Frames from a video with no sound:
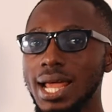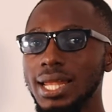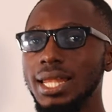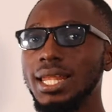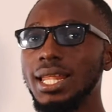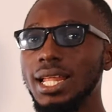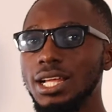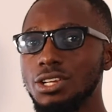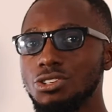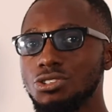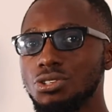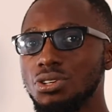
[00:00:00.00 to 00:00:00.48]
an
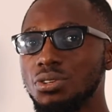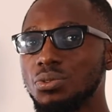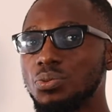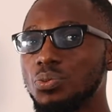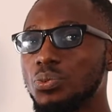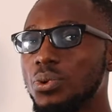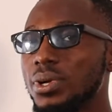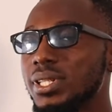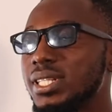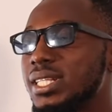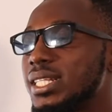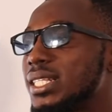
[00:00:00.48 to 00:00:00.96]

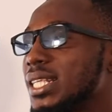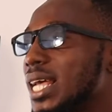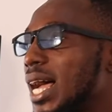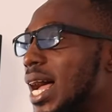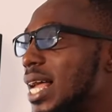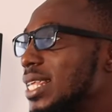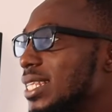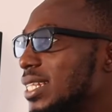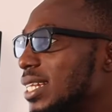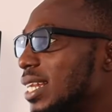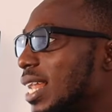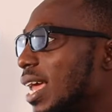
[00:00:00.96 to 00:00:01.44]
electron, what it
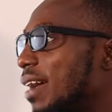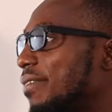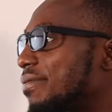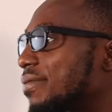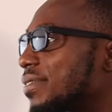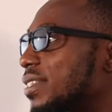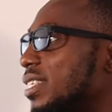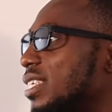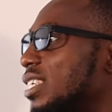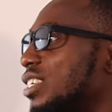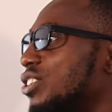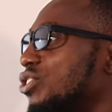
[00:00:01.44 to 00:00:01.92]
has
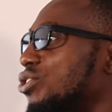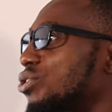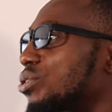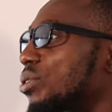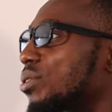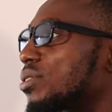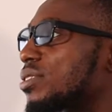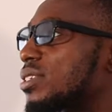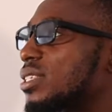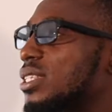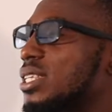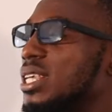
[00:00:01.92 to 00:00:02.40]
left is
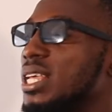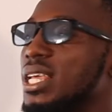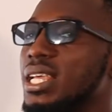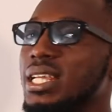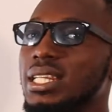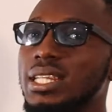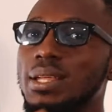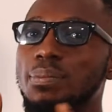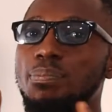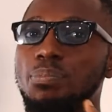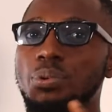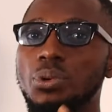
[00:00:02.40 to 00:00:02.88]
just
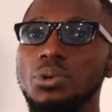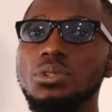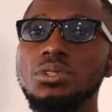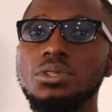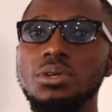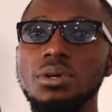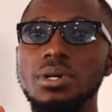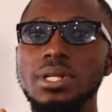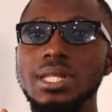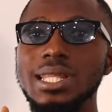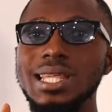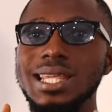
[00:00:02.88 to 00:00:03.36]
the
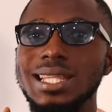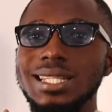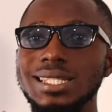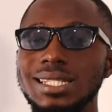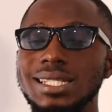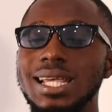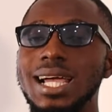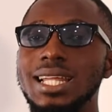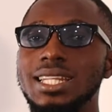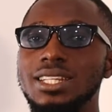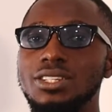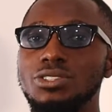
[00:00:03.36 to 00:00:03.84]
proton
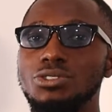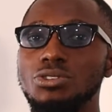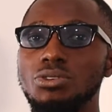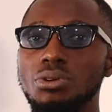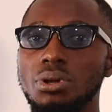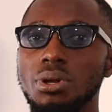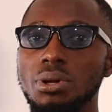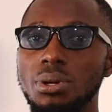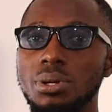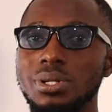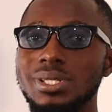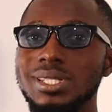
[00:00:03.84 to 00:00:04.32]
inside the
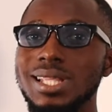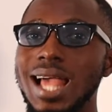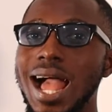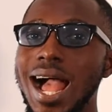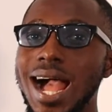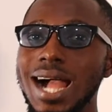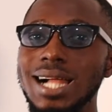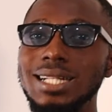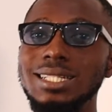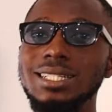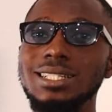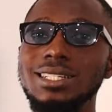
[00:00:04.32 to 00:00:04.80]
nucleus
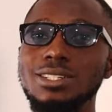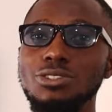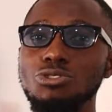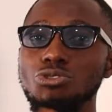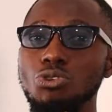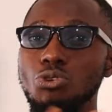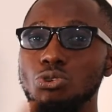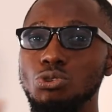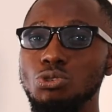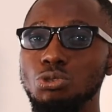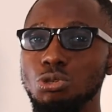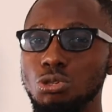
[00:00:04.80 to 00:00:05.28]
and
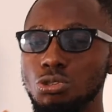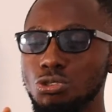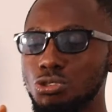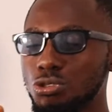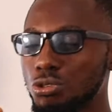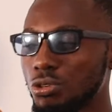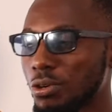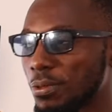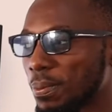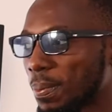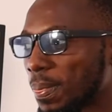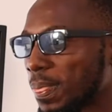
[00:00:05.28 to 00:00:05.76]
no
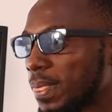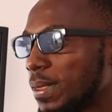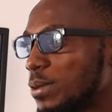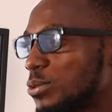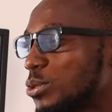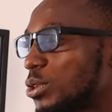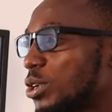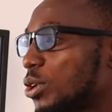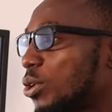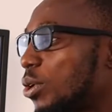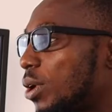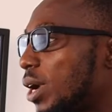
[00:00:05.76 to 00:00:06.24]
neutron.
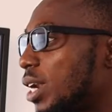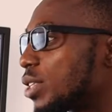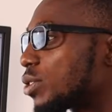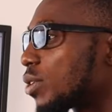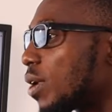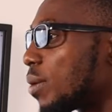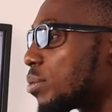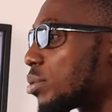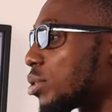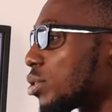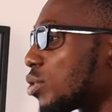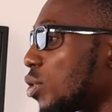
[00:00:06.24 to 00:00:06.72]
So the correct
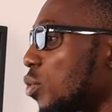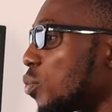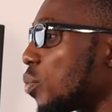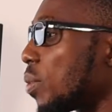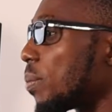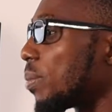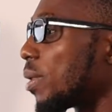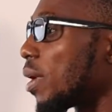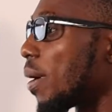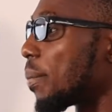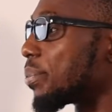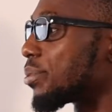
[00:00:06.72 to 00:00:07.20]
option
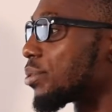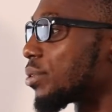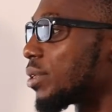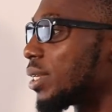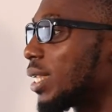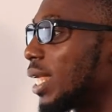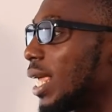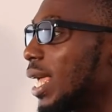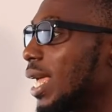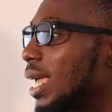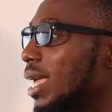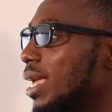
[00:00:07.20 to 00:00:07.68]
will be
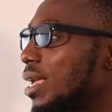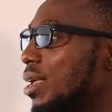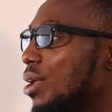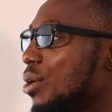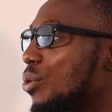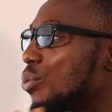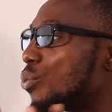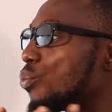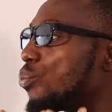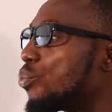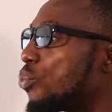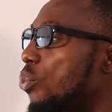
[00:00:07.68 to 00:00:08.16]
option A,
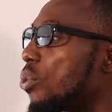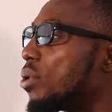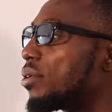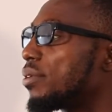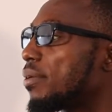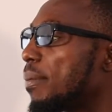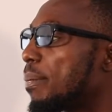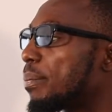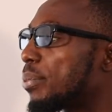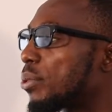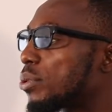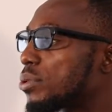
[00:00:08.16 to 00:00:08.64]

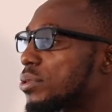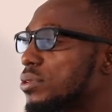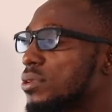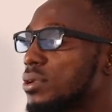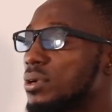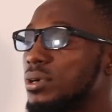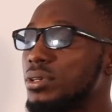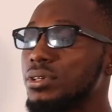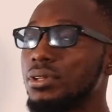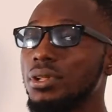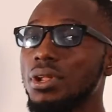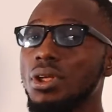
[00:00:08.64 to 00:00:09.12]
one
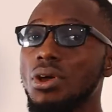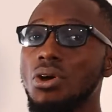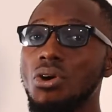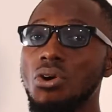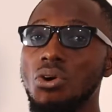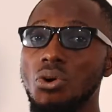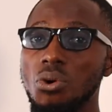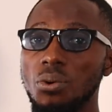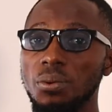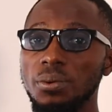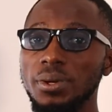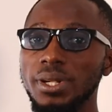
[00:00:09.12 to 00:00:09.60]
proton
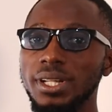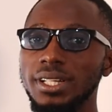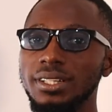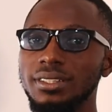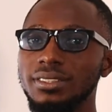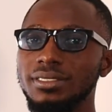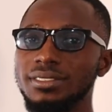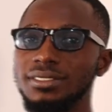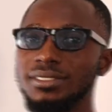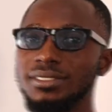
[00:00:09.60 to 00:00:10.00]
only.